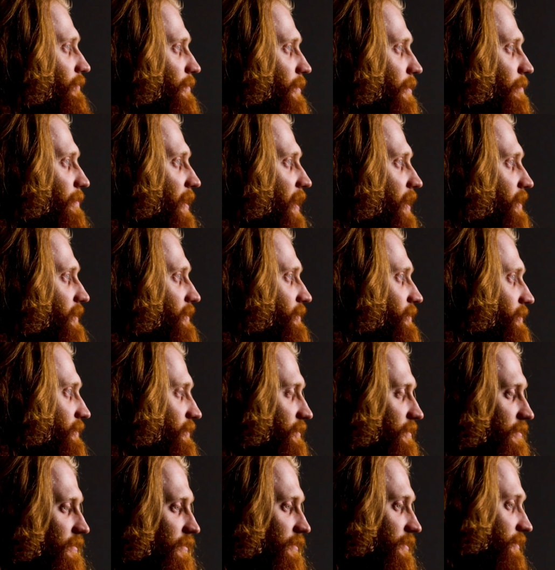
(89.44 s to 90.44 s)
away from the base,
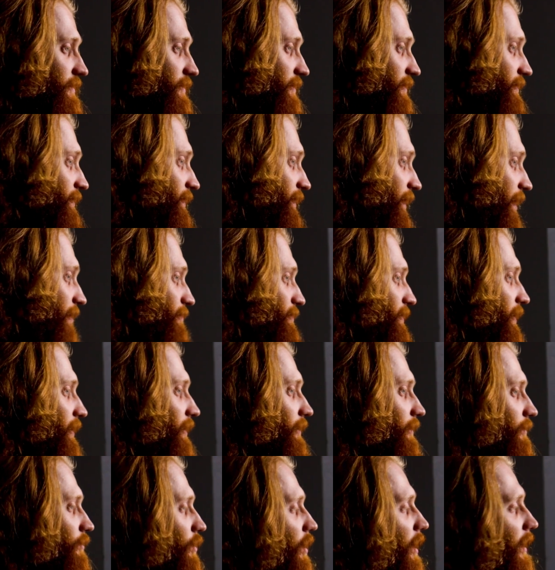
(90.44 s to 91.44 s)
it can
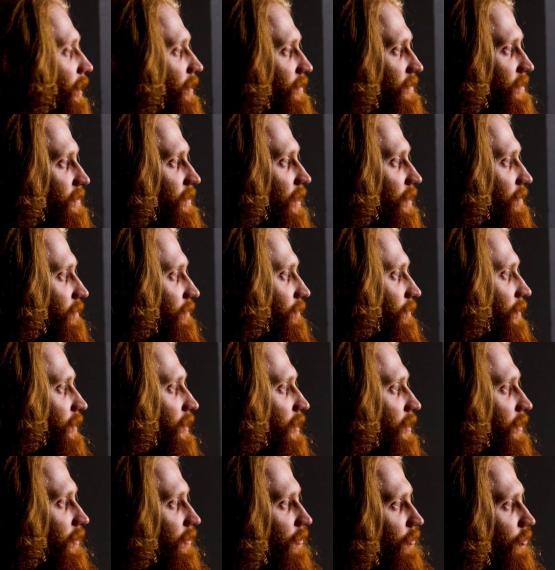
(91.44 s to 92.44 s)
be quite unsafe.
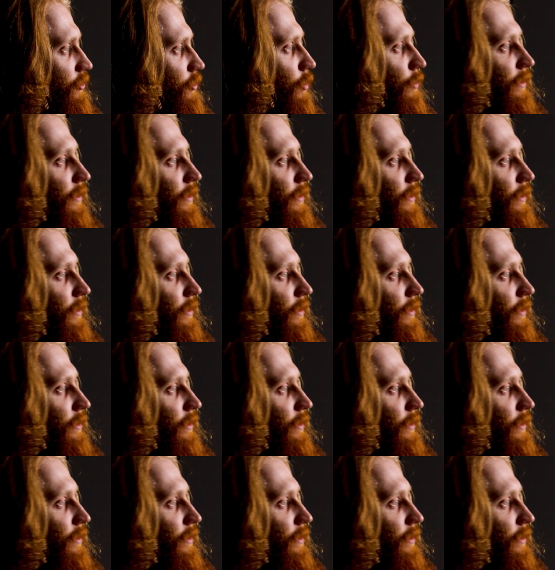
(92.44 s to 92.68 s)
You